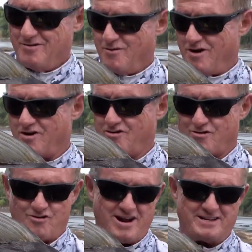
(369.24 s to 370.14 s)
What
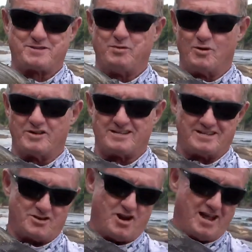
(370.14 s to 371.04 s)
great sport this
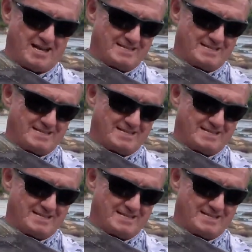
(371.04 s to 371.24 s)
is on light